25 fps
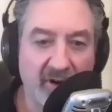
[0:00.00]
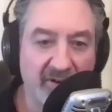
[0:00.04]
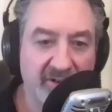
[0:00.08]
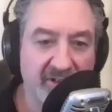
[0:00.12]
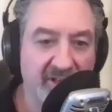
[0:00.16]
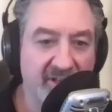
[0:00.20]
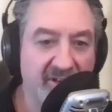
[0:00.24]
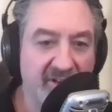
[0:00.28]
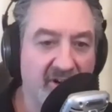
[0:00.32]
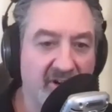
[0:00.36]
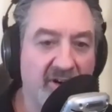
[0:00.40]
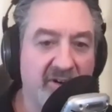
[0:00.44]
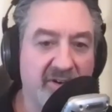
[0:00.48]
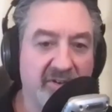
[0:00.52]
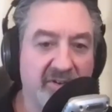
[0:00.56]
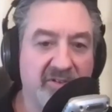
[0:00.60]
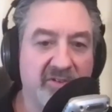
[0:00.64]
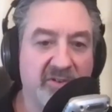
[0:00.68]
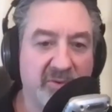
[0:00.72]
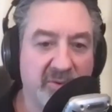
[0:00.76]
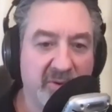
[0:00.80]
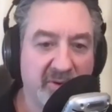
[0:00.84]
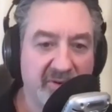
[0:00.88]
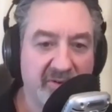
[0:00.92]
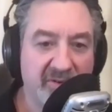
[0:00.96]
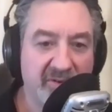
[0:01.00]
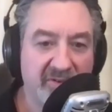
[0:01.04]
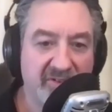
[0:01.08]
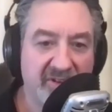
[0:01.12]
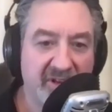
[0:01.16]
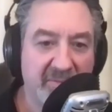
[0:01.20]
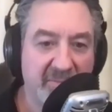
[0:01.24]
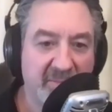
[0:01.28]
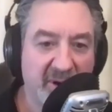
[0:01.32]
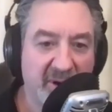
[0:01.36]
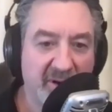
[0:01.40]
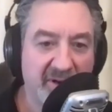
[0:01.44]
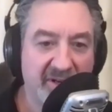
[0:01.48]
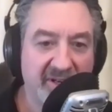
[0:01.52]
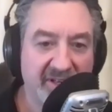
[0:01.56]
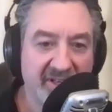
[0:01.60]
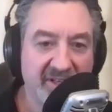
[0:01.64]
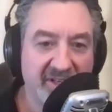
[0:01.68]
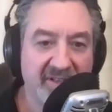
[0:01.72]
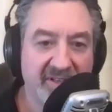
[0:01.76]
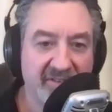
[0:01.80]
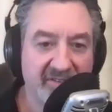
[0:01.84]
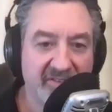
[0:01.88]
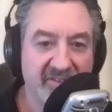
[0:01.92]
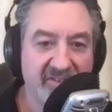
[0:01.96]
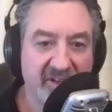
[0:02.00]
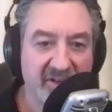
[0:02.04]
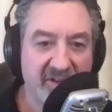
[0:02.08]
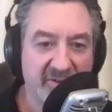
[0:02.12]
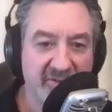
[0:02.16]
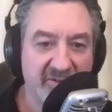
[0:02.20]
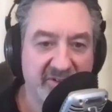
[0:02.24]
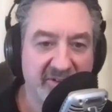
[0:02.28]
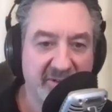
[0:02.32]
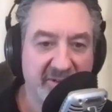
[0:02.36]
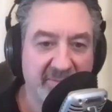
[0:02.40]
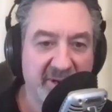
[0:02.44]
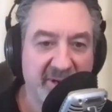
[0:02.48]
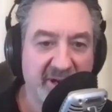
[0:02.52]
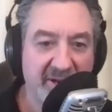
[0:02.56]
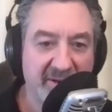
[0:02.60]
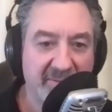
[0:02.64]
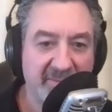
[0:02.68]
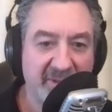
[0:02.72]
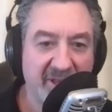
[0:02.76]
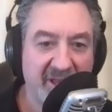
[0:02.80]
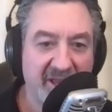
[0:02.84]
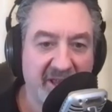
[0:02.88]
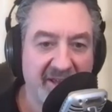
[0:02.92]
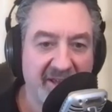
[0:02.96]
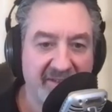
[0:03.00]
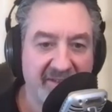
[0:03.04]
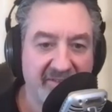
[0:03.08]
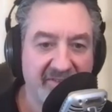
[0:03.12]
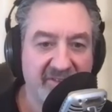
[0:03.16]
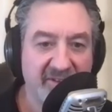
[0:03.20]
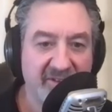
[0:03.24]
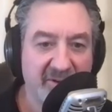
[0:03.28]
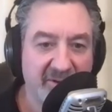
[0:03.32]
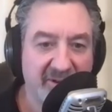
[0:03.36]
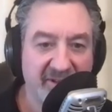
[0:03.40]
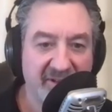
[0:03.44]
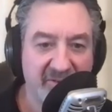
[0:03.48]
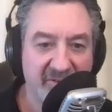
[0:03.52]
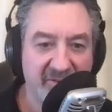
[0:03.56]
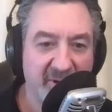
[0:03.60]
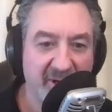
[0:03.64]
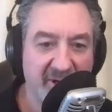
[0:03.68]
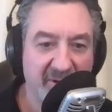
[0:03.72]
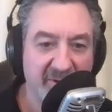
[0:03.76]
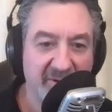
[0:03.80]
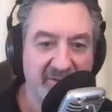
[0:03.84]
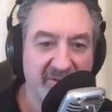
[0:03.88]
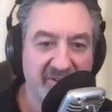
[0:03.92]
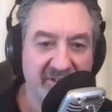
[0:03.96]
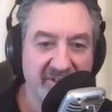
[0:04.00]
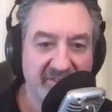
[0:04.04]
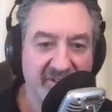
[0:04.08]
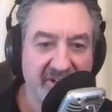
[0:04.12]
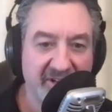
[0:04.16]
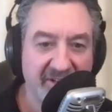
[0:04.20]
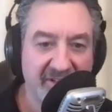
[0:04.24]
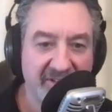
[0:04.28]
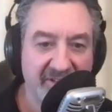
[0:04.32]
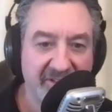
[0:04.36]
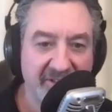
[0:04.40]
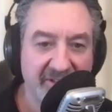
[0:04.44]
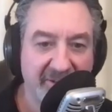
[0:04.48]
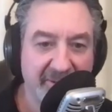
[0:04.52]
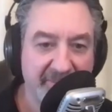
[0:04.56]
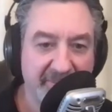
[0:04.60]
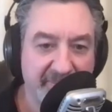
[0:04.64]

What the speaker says: to get artists who understand marketing and sales and the bottom line. So that's why I always like talking to you.